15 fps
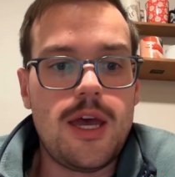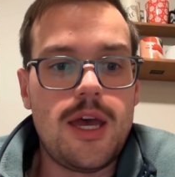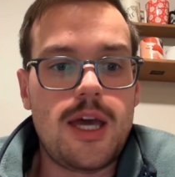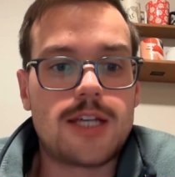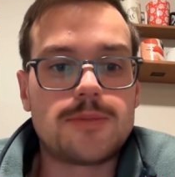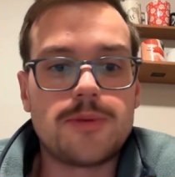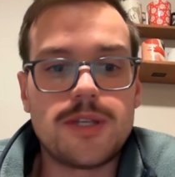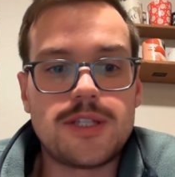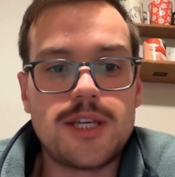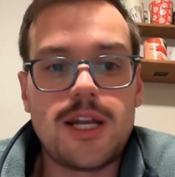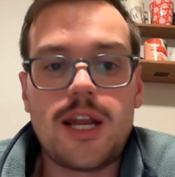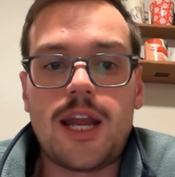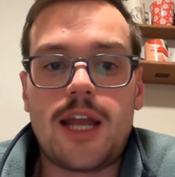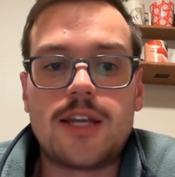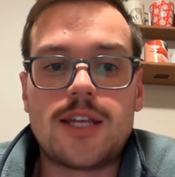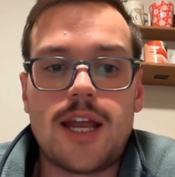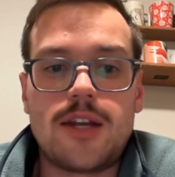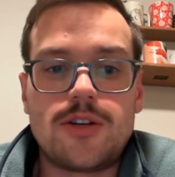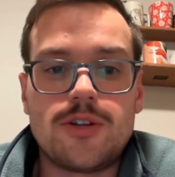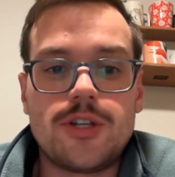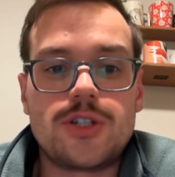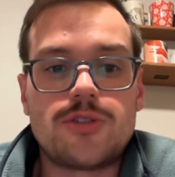Explicit and
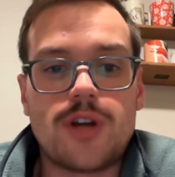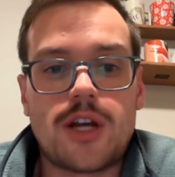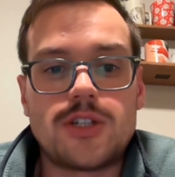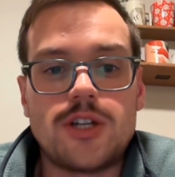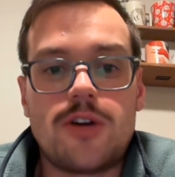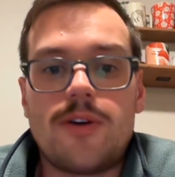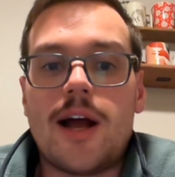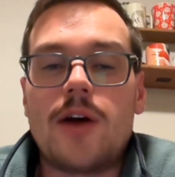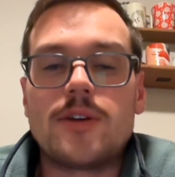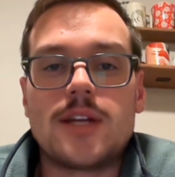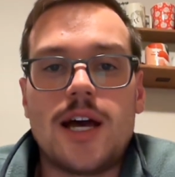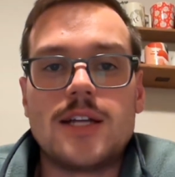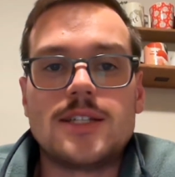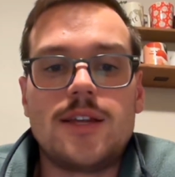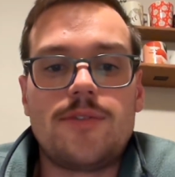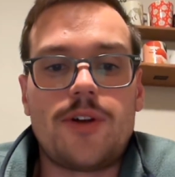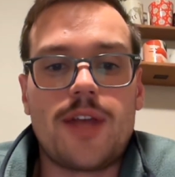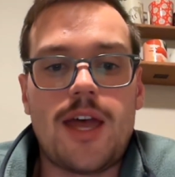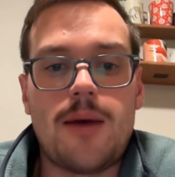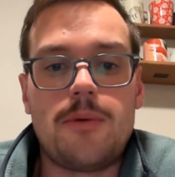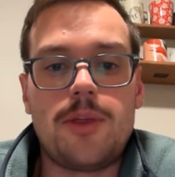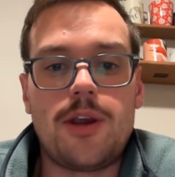intentional instruction around content
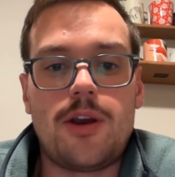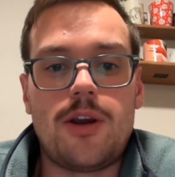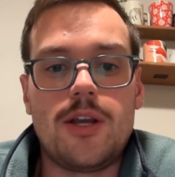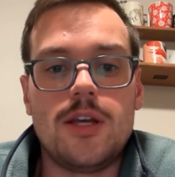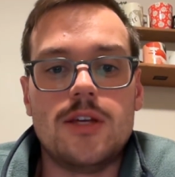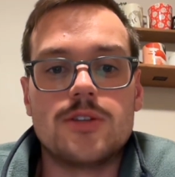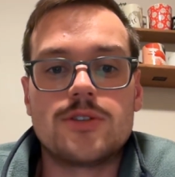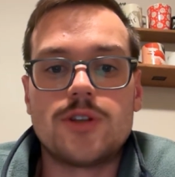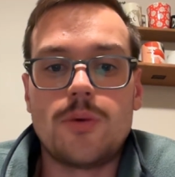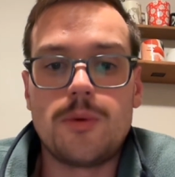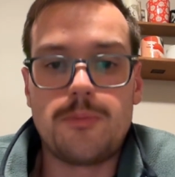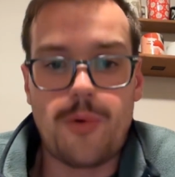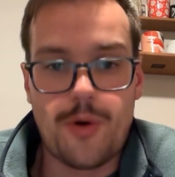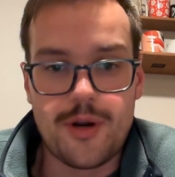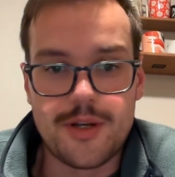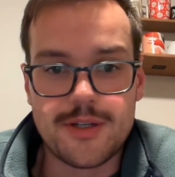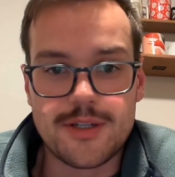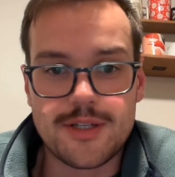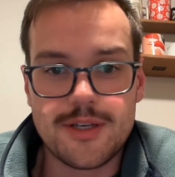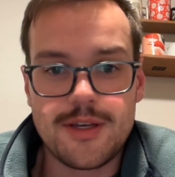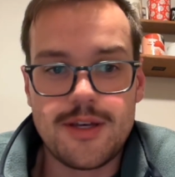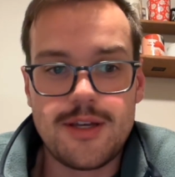vocabulary is so
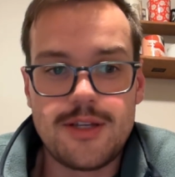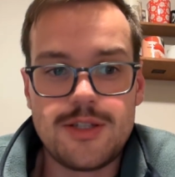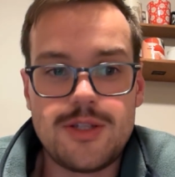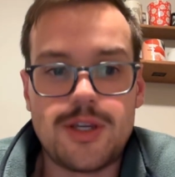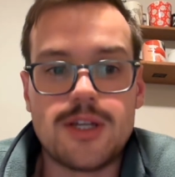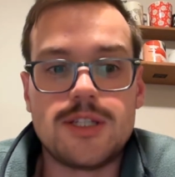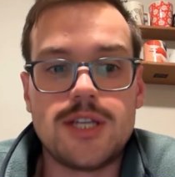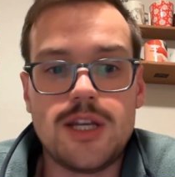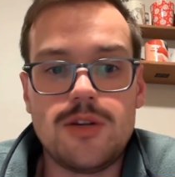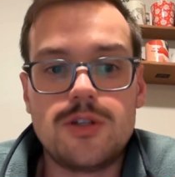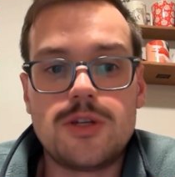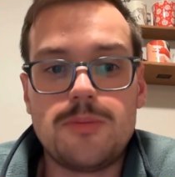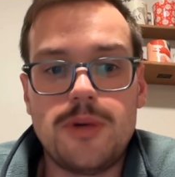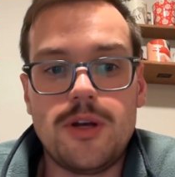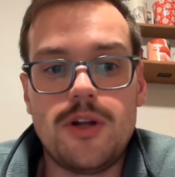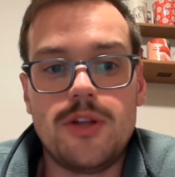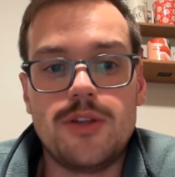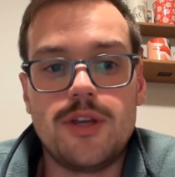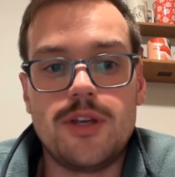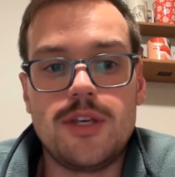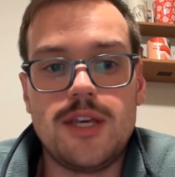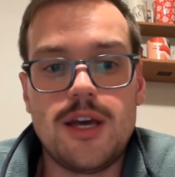important to continue to
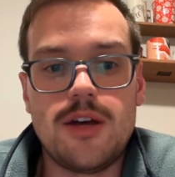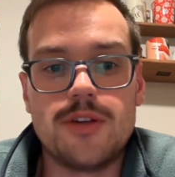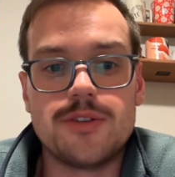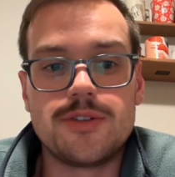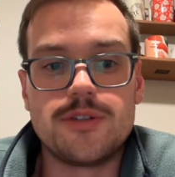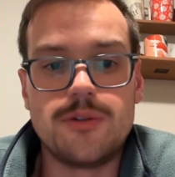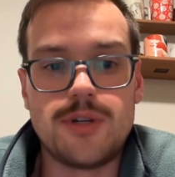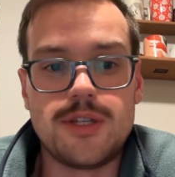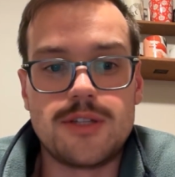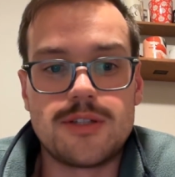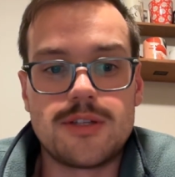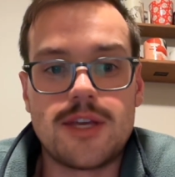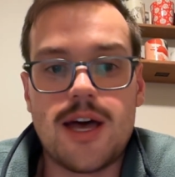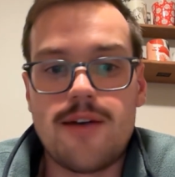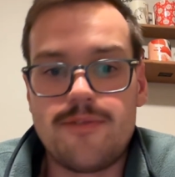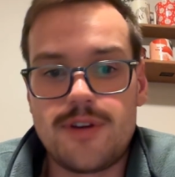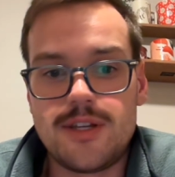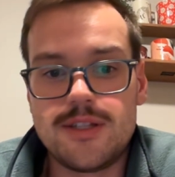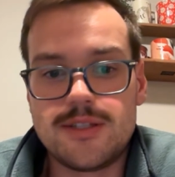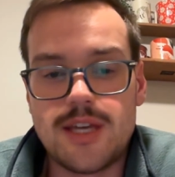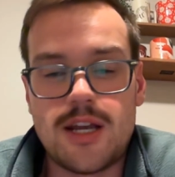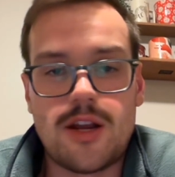build EL students'
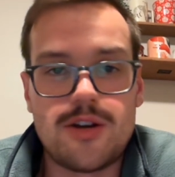confidence and